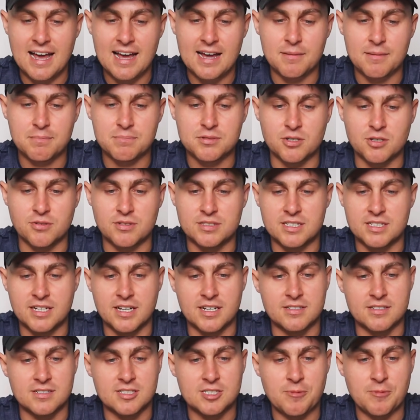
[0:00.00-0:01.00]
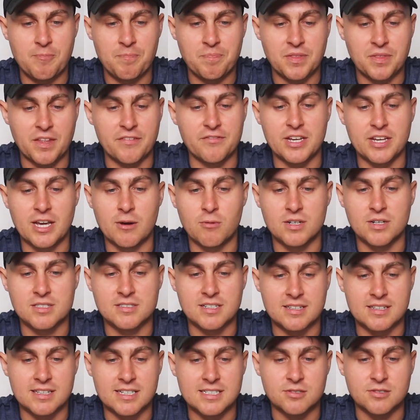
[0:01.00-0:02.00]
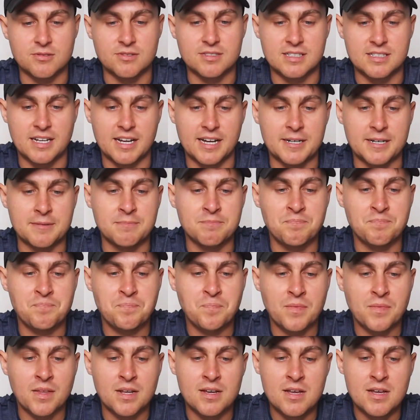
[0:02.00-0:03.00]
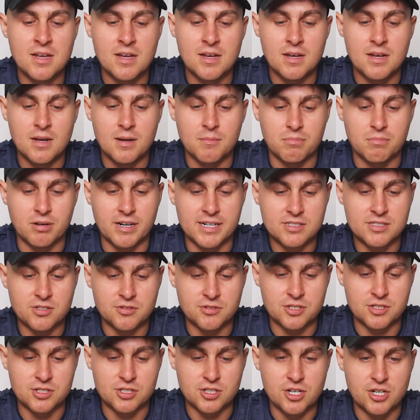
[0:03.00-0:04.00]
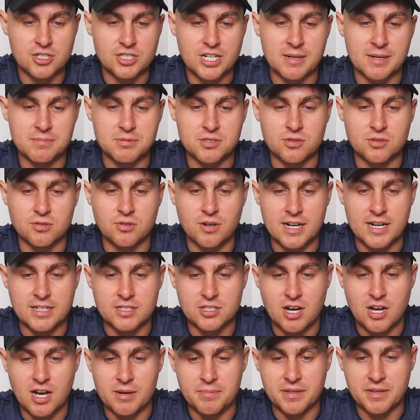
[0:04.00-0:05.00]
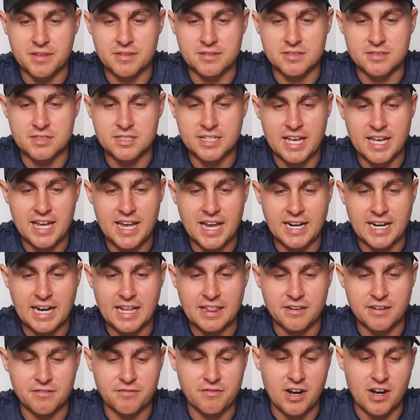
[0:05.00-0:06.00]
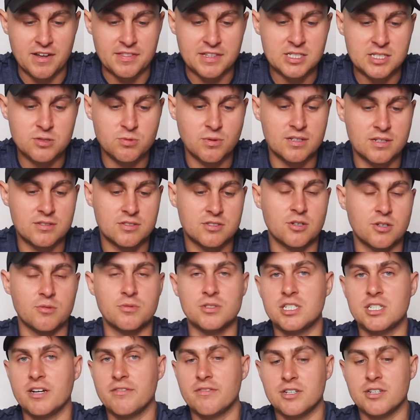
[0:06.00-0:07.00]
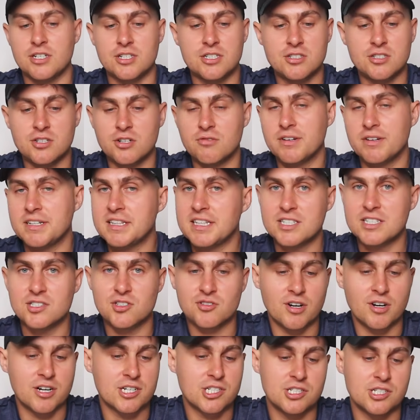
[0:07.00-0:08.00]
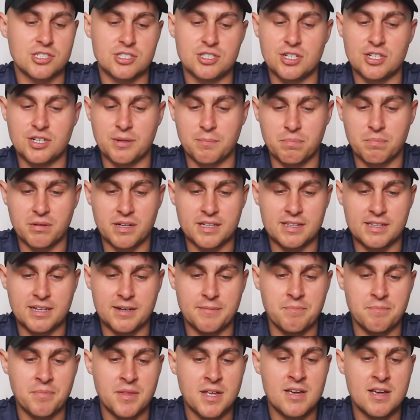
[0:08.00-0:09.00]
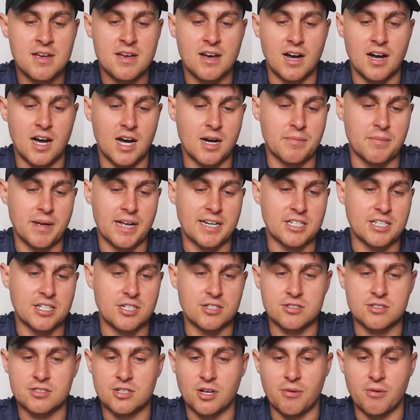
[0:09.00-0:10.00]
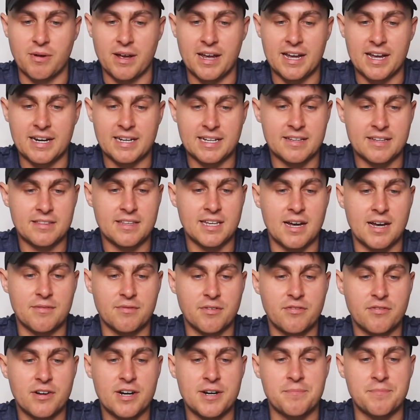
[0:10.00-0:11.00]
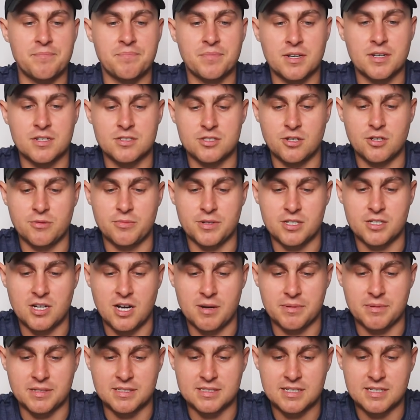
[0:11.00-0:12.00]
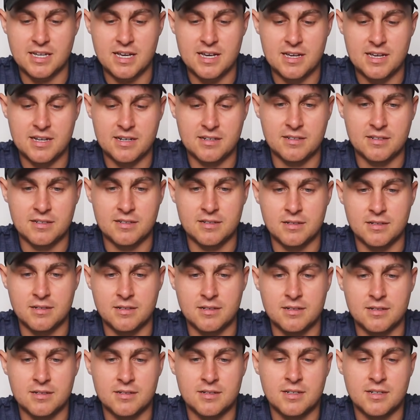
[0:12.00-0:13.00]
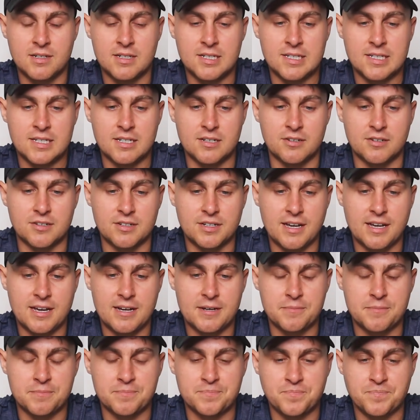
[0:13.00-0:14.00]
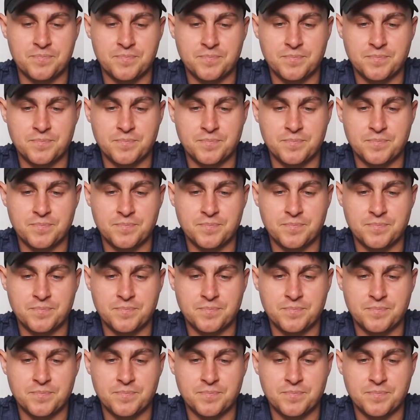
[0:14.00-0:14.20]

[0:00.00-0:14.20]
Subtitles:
app. So it says, if you get ones like this, it'll say press on the search app store and type in scan and then find this one. So whichever, you just got to read the instructions, you complete them, and you just go ahead and get the app for free. So we type in scan, okay,